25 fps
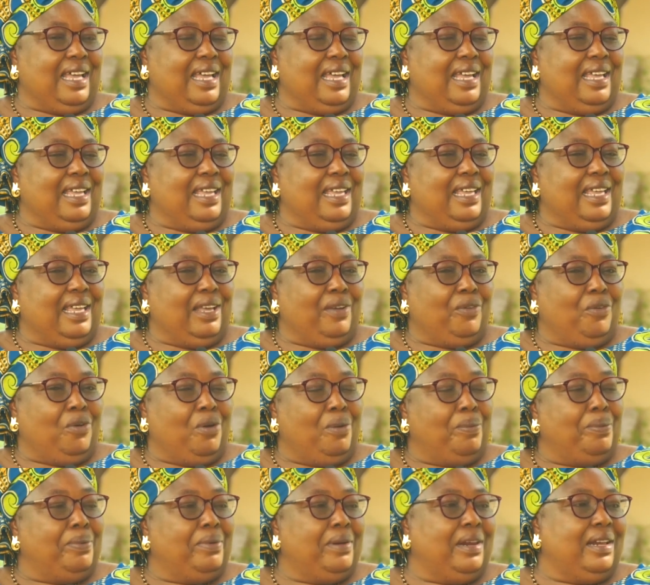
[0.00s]
a
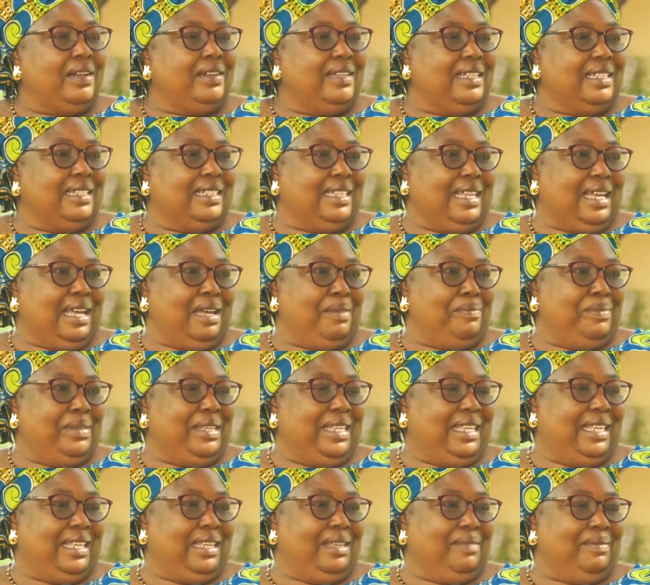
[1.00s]
corporal in the
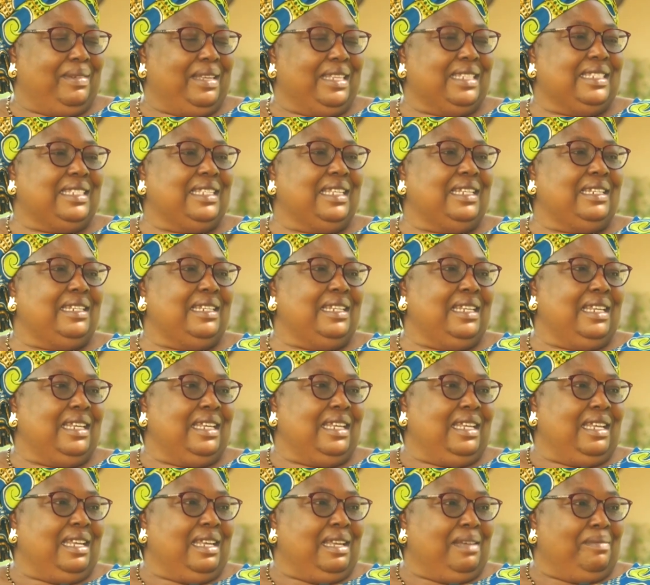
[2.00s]
army came and said,
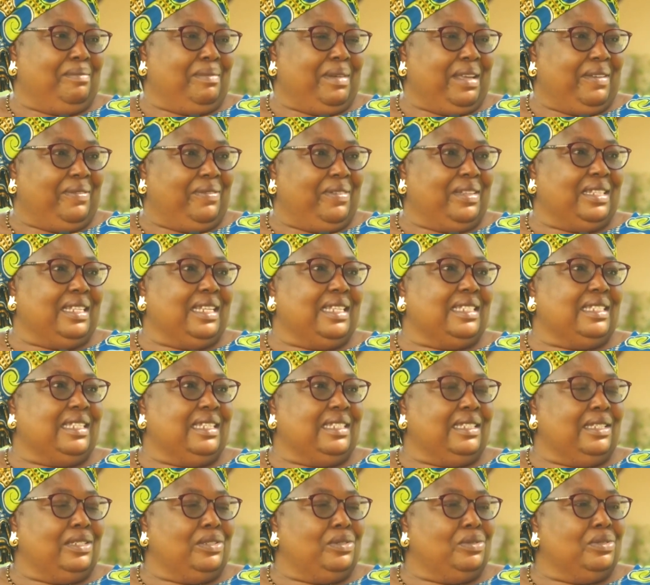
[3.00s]
my father
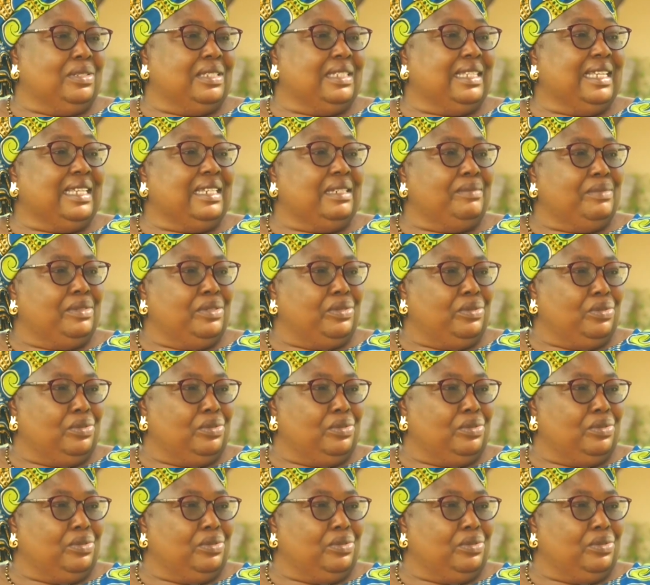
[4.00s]
said he should send me